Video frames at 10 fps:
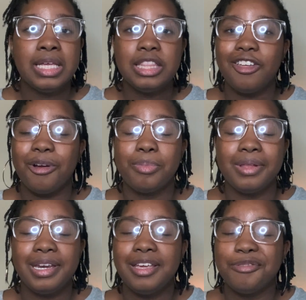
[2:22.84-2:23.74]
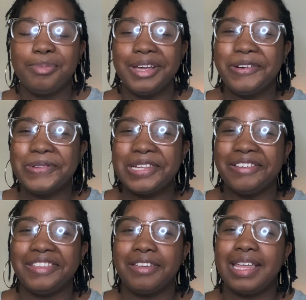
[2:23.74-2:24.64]
There are plenty of planners
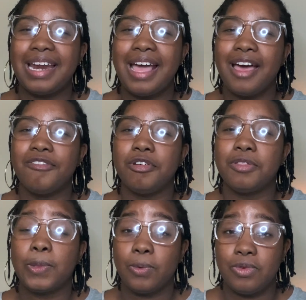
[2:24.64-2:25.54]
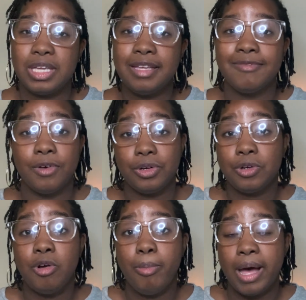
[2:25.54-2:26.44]
out there that have 3
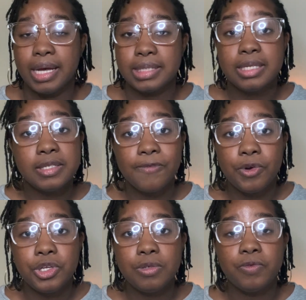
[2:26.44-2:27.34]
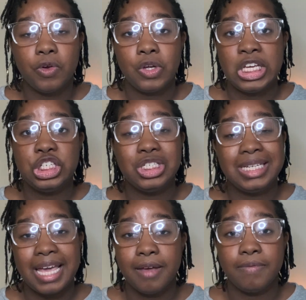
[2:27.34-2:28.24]
vertical boxes for you for each
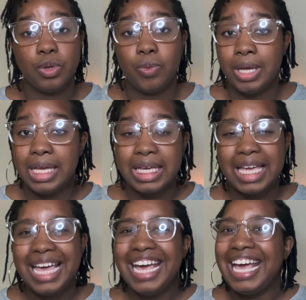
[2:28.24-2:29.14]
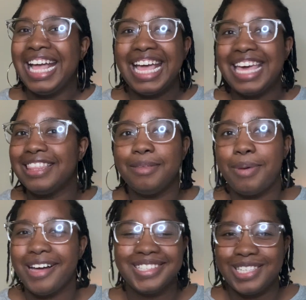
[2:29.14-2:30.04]
day of the week, and the
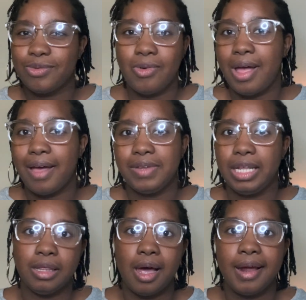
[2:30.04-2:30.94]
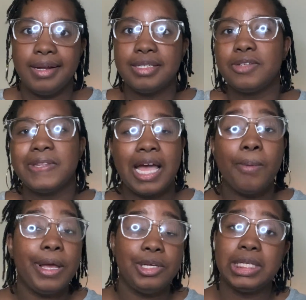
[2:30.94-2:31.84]
boxes won't have any lines, so that
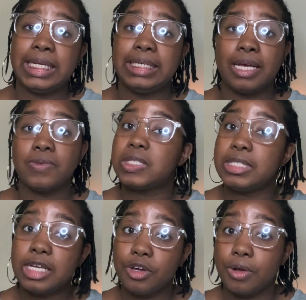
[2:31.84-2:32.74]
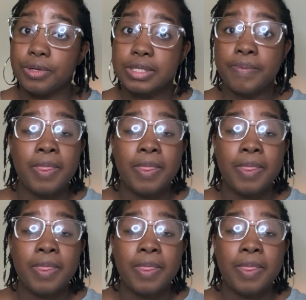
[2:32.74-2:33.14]
way you can lay down stickers.